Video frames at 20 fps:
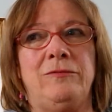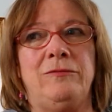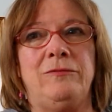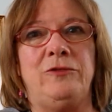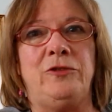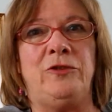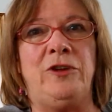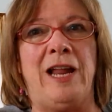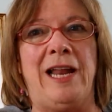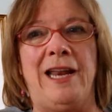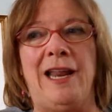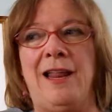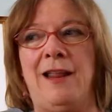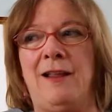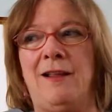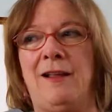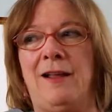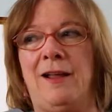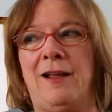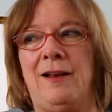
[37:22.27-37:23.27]

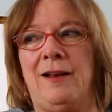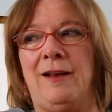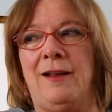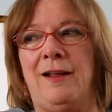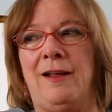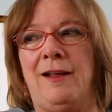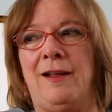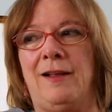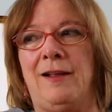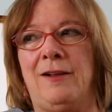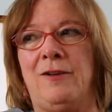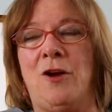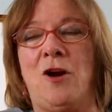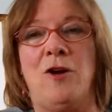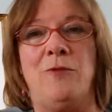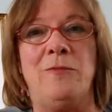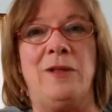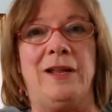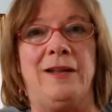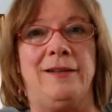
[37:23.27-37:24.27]
creating a
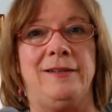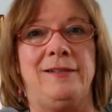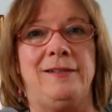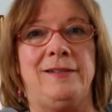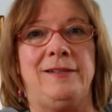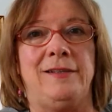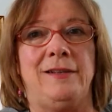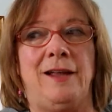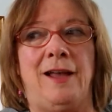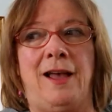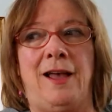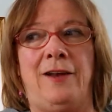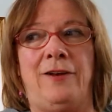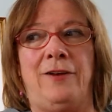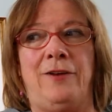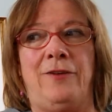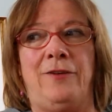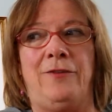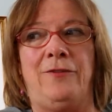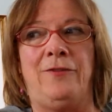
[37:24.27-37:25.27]
garment out
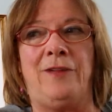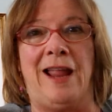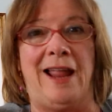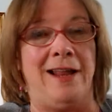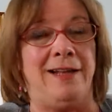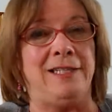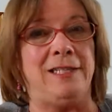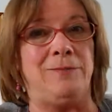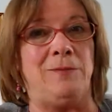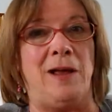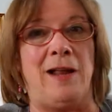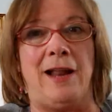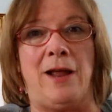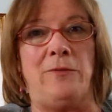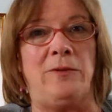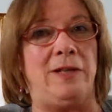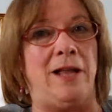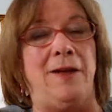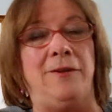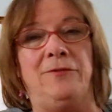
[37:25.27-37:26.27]
of handspun, I
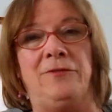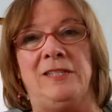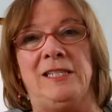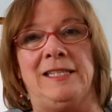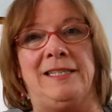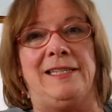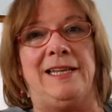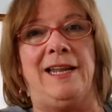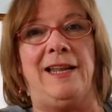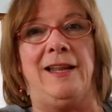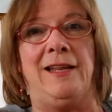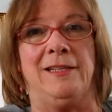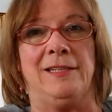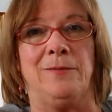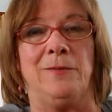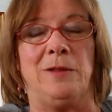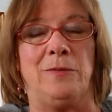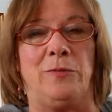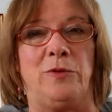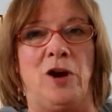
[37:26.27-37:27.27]
would love to see some
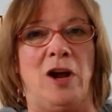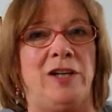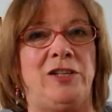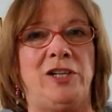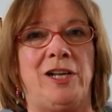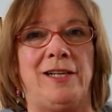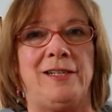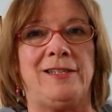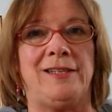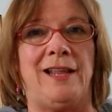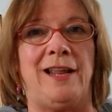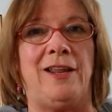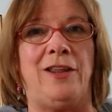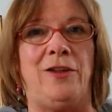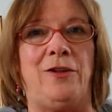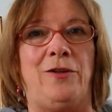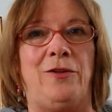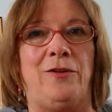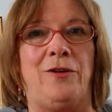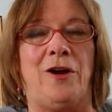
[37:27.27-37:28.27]
of the projects that
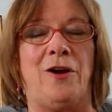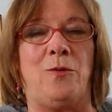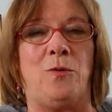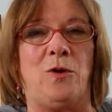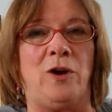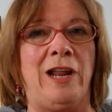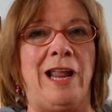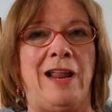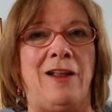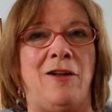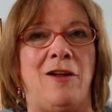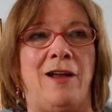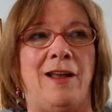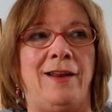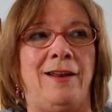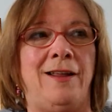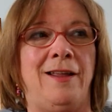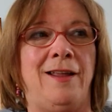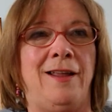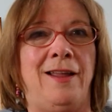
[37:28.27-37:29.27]
you are working
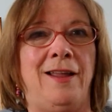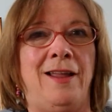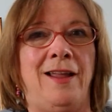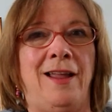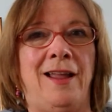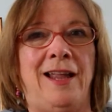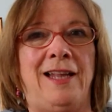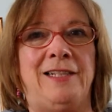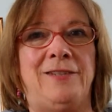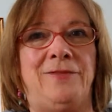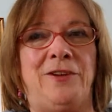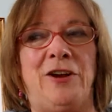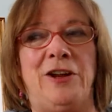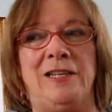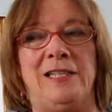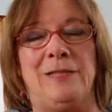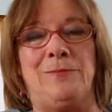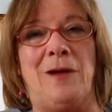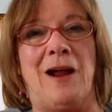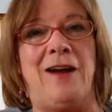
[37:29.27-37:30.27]
on. It's very
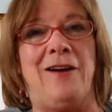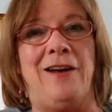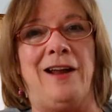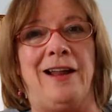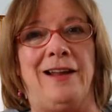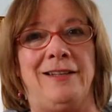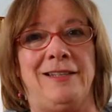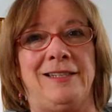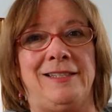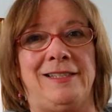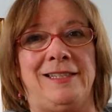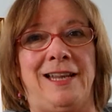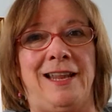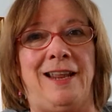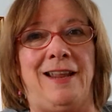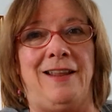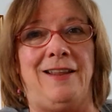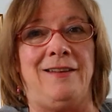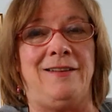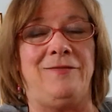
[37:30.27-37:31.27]
inspiring to
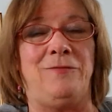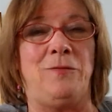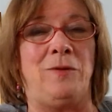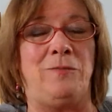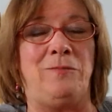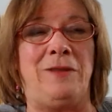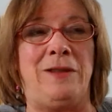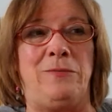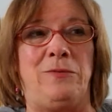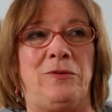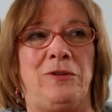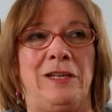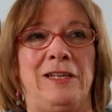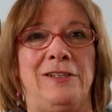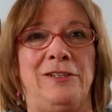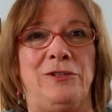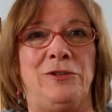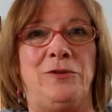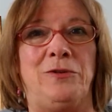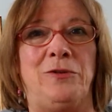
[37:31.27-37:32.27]
see what people can
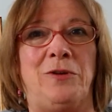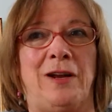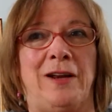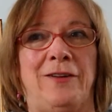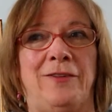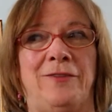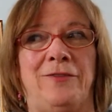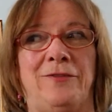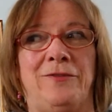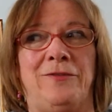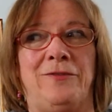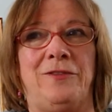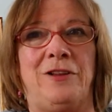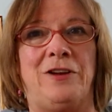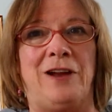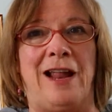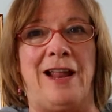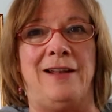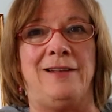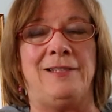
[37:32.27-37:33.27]
do out of their
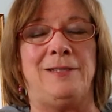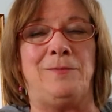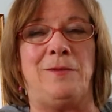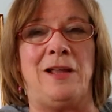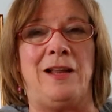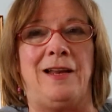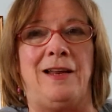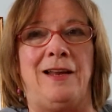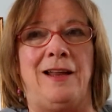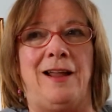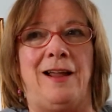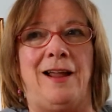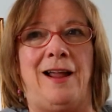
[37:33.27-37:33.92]
handspun, and